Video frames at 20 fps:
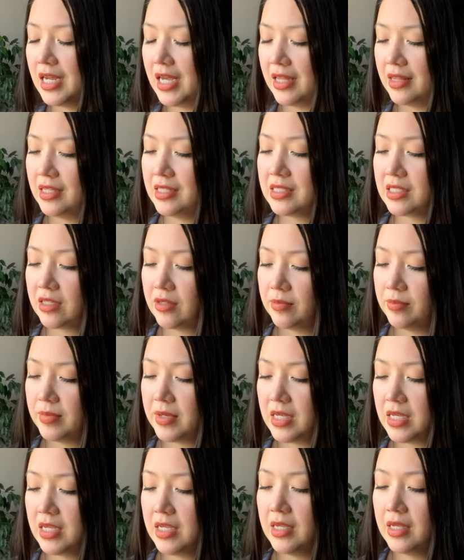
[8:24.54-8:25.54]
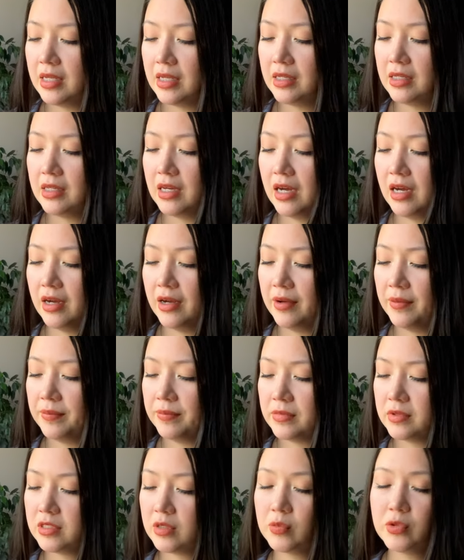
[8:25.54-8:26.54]
this can be
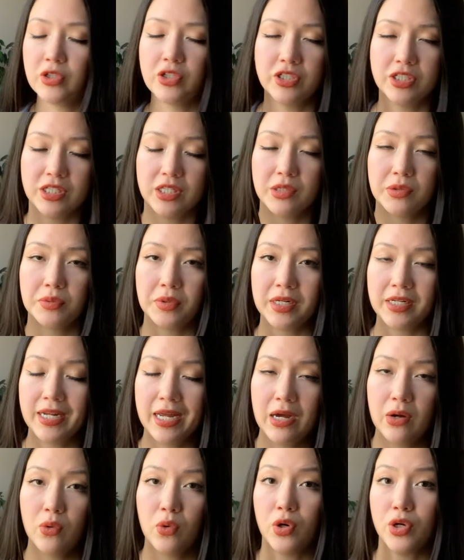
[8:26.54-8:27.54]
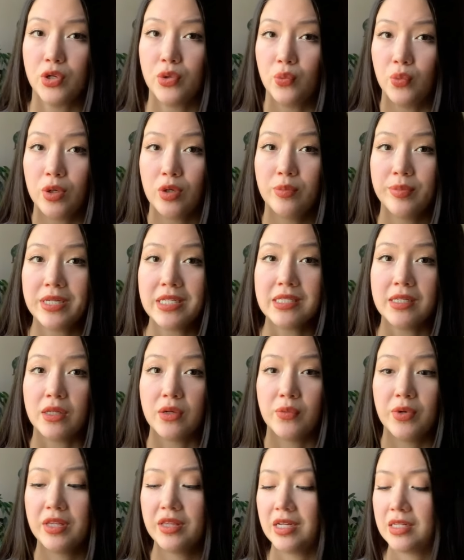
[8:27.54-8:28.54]
someone you're dealing with right now, or you will be
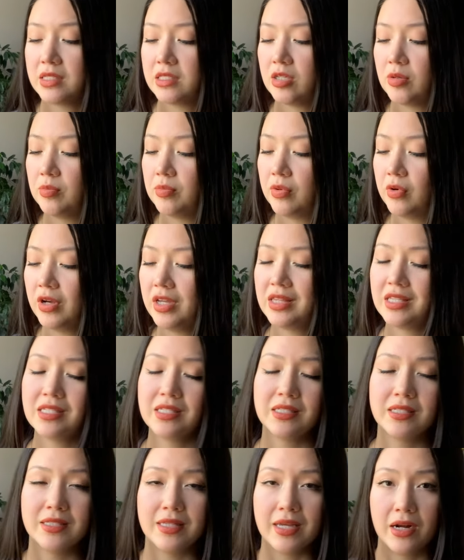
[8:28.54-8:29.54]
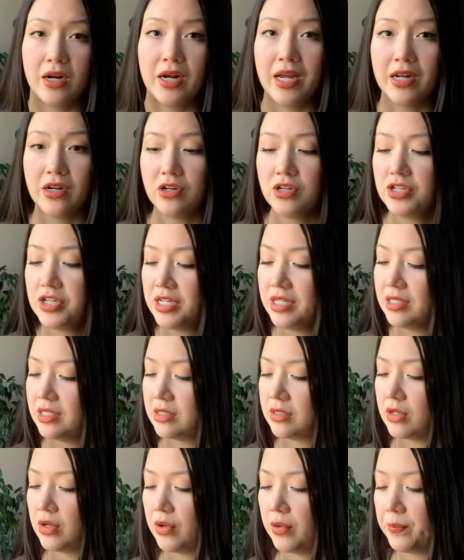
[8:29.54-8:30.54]
dealing with at some point. This is their
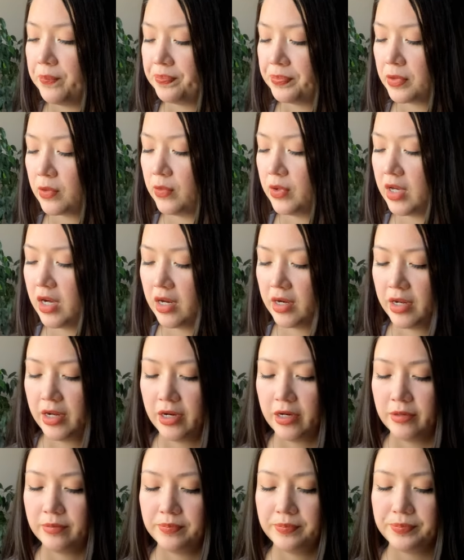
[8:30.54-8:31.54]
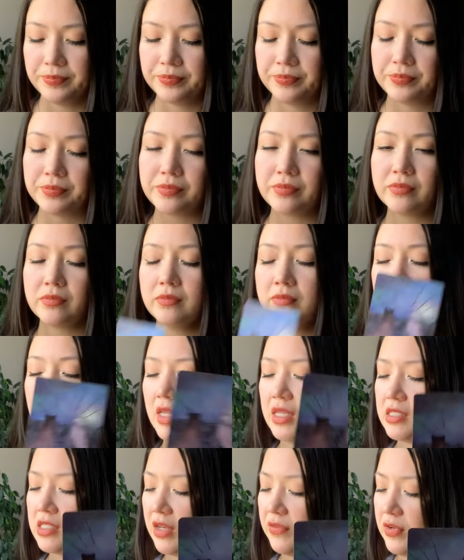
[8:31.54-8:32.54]
energies. So we got here
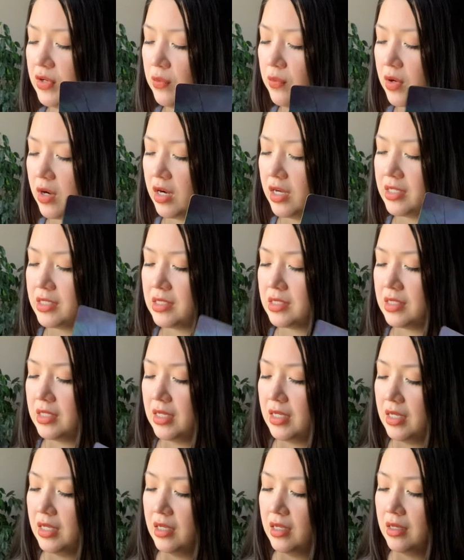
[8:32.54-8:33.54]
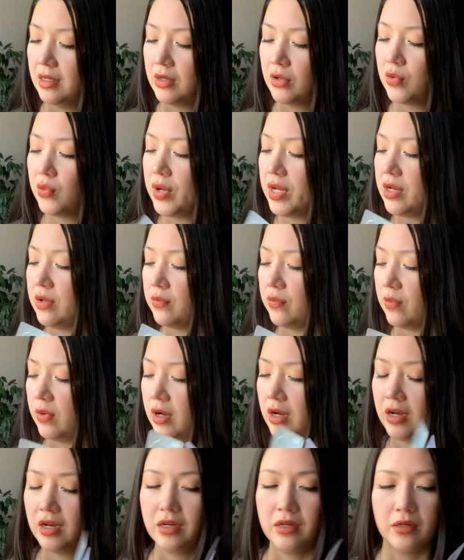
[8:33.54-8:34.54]
Seven of Wands, Queen
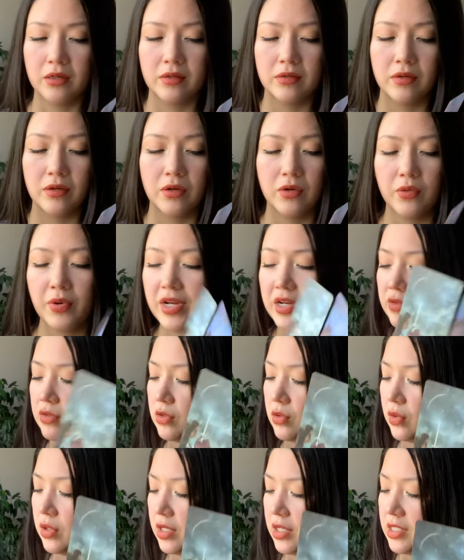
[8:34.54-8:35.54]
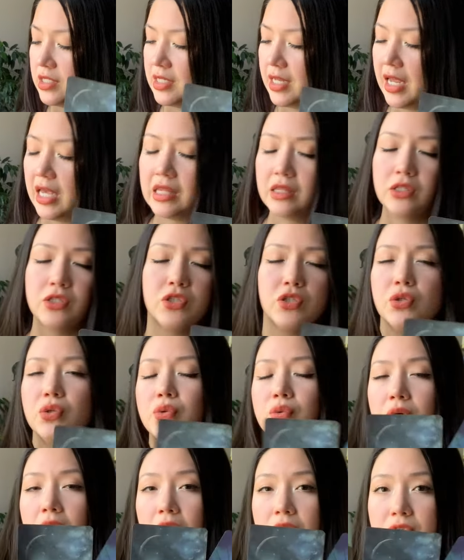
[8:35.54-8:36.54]
of Swords, and the
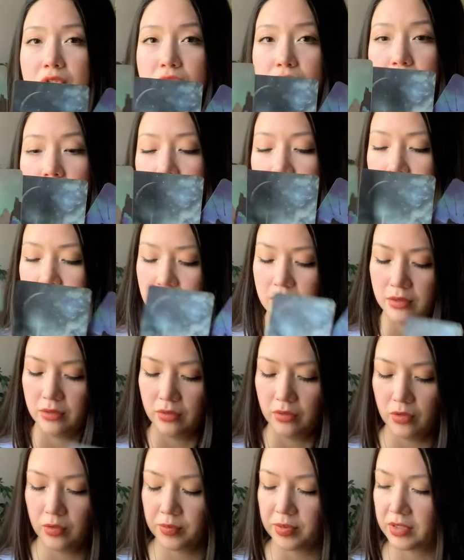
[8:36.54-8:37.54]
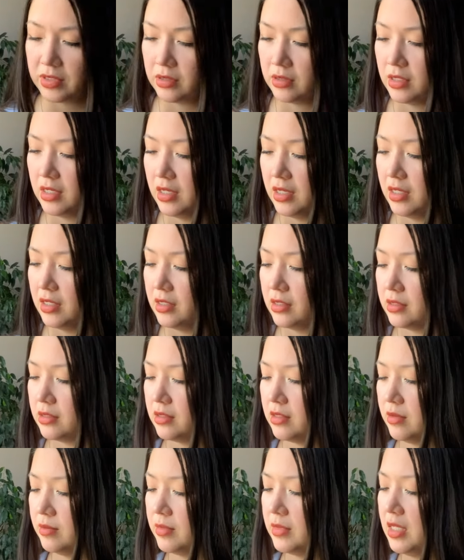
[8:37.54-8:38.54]
Two of Swords. Oops,
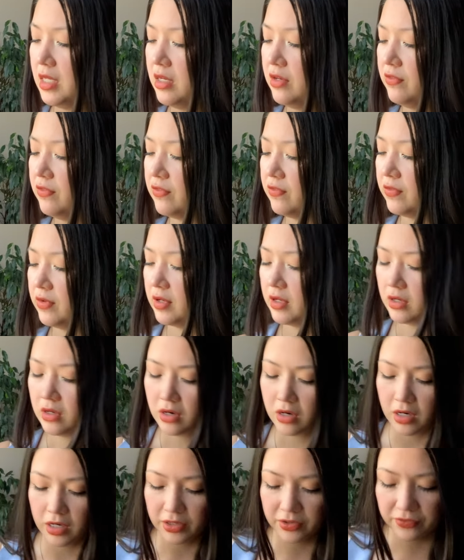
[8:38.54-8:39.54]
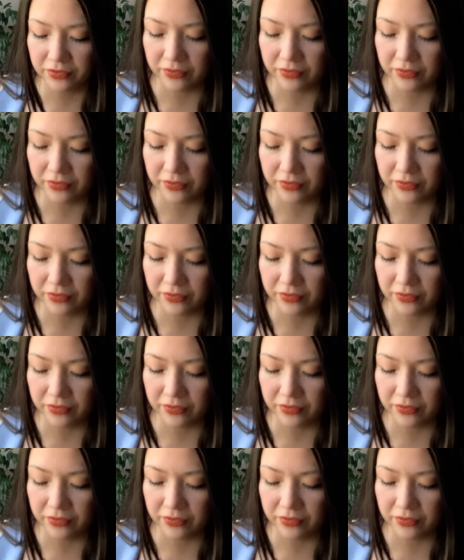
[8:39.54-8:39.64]
something, a card